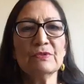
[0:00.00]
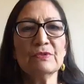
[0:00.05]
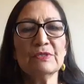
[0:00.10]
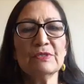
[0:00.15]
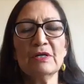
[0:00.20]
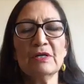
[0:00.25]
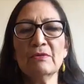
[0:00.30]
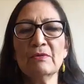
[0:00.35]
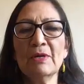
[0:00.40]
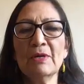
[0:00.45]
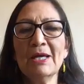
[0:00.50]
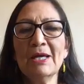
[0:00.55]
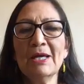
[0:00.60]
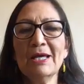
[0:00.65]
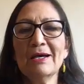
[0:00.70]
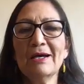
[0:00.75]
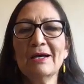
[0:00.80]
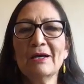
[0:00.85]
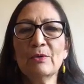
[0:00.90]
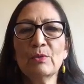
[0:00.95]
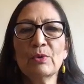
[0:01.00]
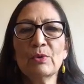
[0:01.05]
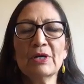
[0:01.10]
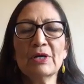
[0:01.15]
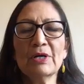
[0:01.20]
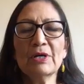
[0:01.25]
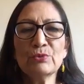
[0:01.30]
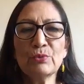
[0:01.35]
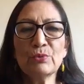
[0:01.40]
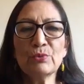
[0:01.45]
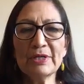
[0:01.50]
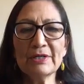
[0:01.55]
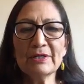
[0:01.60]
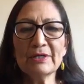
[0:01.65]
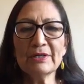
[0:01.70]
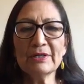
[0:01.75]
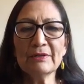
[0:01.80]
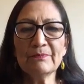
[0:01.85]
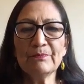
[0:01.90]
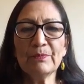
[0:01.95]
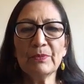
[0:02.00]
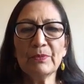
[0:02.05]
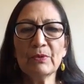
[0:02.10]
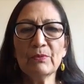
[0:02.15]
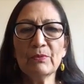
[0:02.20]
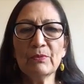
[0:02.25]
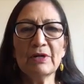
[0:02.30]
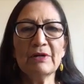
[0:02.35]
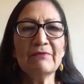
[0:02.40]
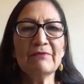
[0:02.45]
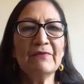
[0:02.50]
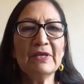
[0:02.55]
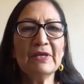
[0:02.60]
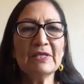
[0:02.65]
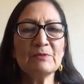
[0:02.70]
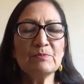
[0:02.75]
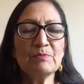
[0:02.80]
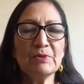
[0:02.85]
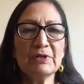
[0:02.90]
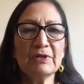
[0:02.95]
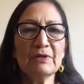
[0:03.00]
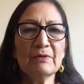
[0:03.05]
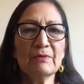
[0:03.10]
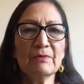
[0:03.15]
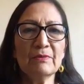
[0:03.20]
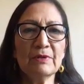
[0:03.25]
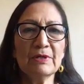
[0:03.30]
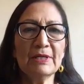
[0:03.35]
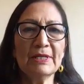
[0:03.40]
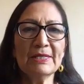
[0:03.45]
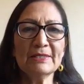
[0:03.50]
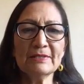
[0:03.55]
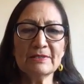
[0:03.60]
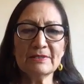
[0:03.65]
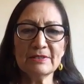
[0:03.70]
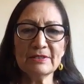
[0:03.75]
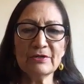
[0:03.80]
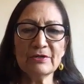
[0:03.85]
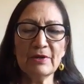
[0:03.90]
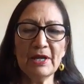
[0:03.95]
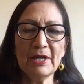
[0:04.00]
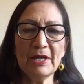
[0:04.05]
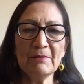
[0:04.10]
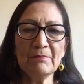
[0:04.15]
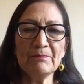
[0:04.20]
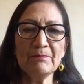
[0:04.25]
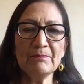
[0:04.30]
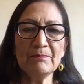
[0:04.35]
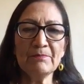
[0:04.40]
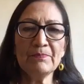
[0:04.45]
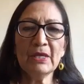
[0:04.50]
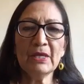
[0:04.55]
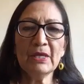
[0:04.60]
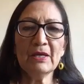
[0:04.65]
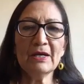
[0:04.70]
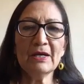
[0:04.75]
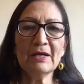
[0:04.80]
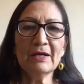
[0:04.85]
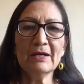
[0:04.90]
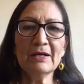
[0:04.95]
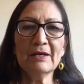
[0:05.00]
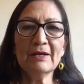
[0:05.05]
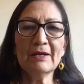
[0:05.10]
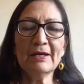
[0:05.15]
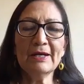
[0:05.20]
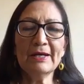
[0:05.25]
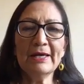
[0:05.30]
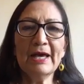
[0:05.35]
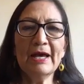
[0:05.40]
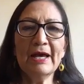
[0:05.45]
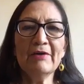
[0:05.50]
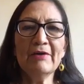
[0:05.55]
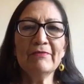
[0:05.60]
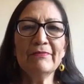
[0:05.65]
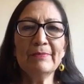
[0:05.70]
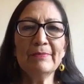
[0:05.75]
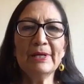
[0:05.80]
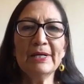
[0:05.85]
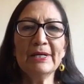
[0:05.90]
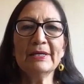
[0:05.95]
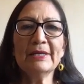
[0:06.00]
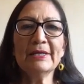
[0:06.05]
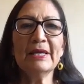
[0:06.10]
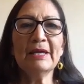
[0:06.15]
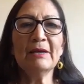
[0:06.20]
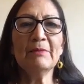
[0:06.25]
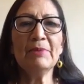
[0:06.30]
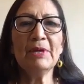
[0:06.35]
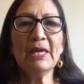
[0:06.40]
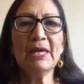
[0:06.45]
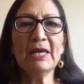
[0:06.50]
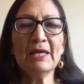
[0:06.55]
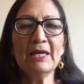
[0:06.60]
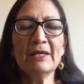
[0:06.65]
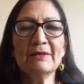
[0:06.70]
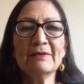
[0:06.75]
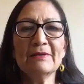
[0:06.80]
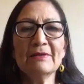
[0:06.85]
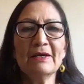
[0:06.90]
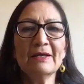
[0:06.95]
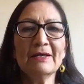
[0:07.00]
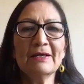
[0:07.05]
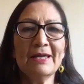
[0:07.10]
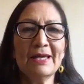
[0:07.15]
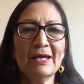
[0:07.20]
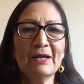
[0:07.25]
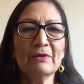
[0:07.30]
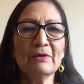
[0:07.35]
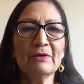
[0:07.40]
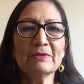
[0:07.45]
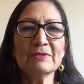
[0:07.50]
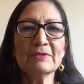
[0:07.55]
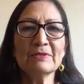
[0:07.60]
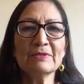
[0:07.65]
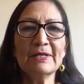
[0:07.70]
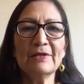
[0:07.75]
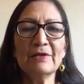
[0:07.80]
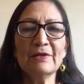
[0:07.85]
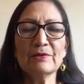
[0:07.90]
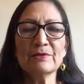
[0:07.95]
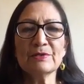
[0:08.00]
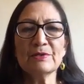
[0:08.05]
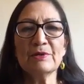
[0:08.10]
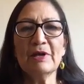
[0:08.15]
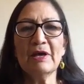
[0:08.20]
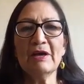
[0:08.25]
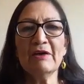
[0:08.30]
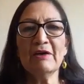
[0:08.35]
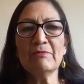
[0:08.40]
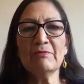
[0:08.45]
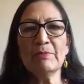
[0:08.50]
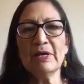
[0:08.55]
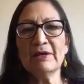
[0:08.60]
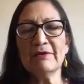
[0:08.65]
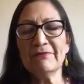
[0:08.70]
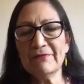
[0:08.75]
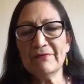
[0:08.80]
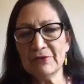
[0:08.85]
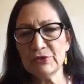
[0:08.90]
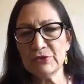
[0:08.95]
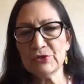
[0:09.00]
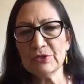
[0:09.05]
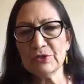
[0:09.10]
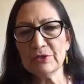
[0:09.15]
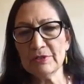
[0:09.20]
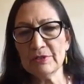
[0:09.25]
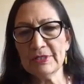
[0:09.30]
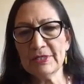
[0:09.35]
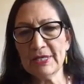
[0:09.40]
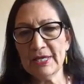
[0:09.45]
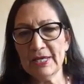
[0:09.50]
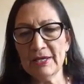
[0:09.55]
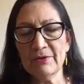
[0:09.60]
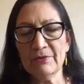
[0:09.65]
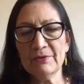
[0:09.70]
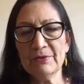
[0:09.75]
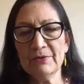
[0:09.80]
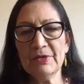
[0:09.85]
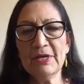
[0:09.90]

So we're on Twitter, we're on Facebook, we're on Instagram. I have my campaign accounts, and I also have my official account.